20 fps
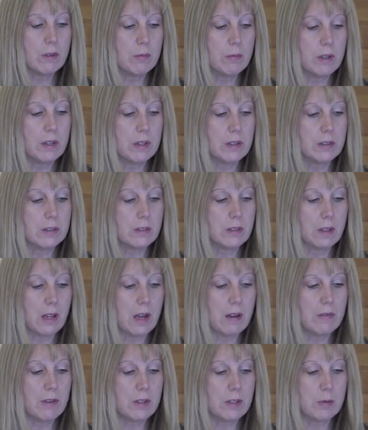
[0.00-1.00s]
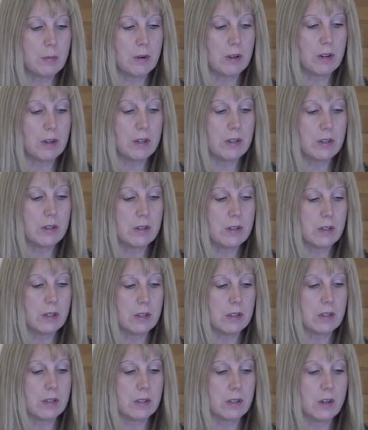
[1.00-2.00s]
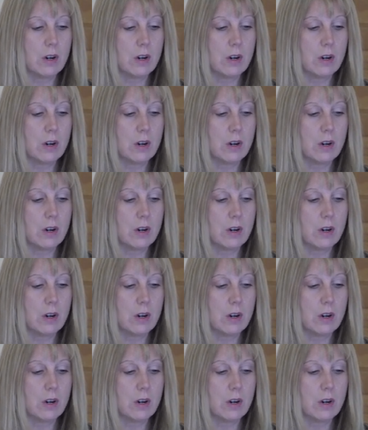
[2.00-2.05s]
them is the life experience, and it says